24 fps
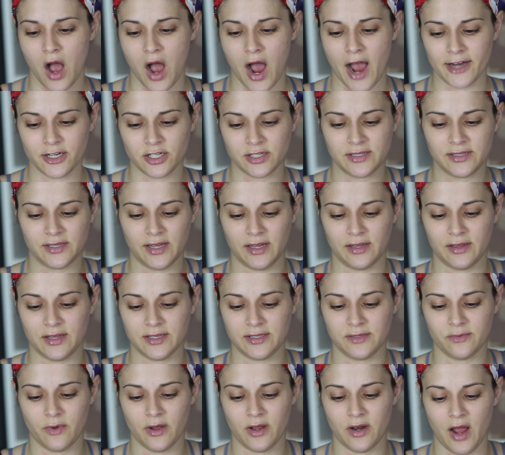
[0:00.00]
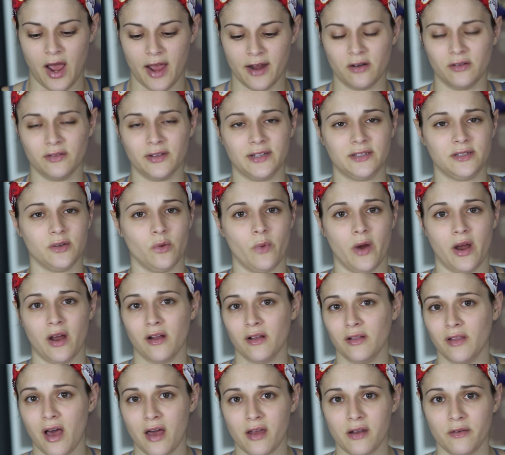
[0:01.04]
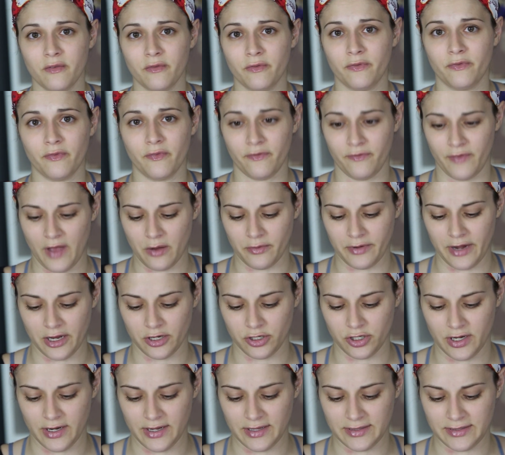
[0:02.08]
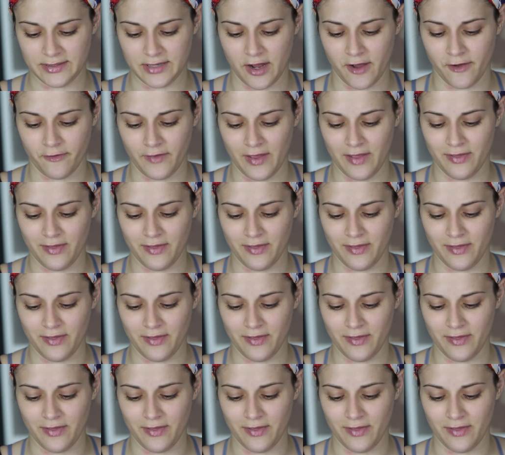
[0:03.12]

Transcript: I just like this one. I don't like to wear a lot of foundation and stuff.